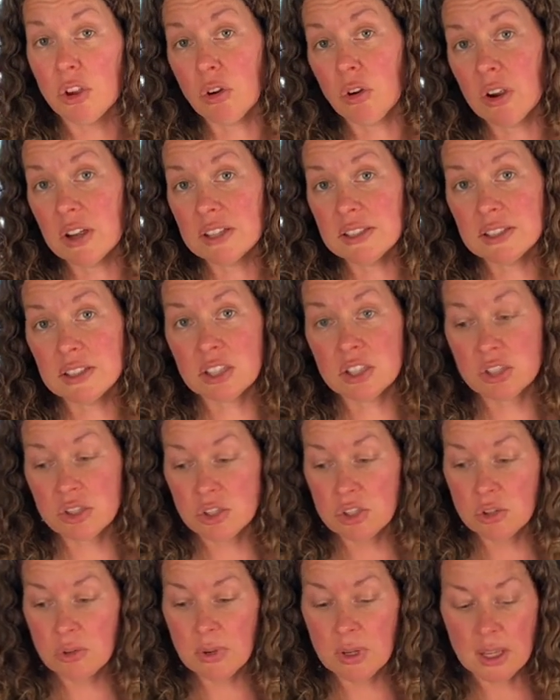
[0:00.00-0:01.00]
crust is
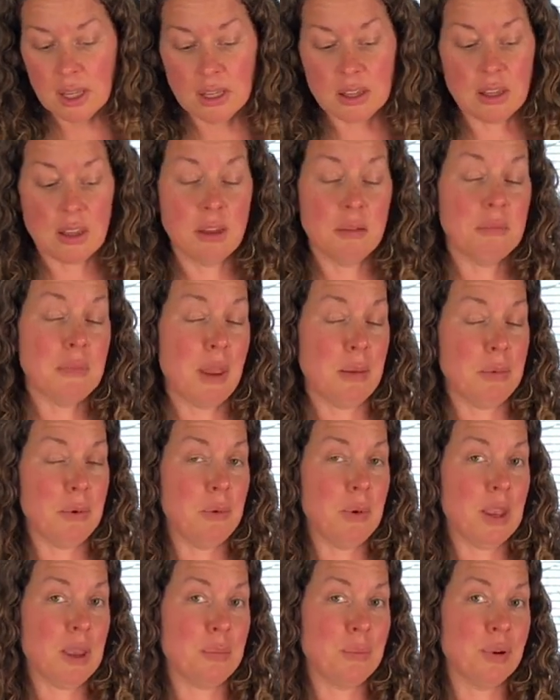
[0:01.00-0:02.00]
doing, and then maybe we
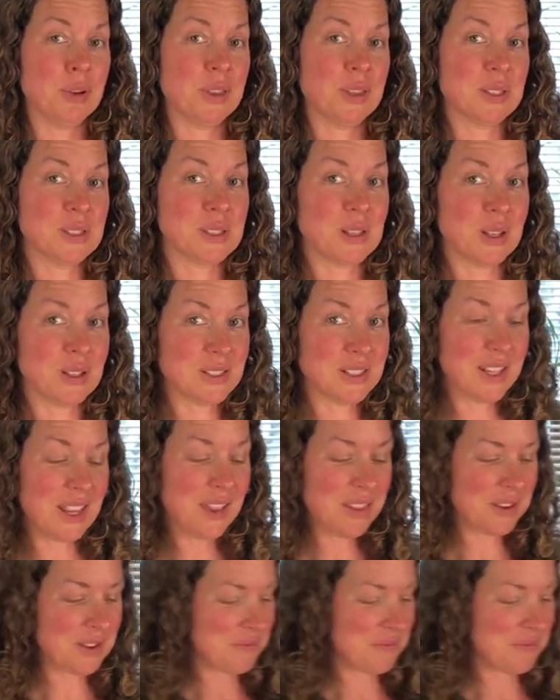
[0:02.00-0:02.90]
can put this all together.